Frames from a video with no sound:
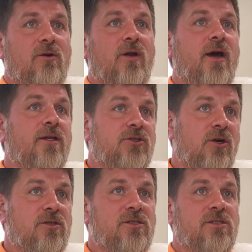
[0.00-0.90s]
going out to
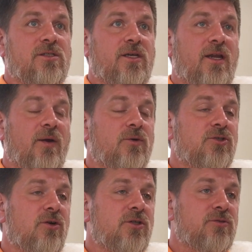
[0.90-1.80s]
churches and saying, hey, we're
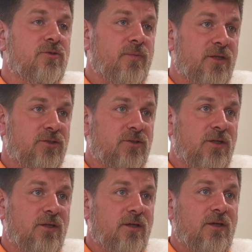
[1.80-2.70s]
starting this new ministry.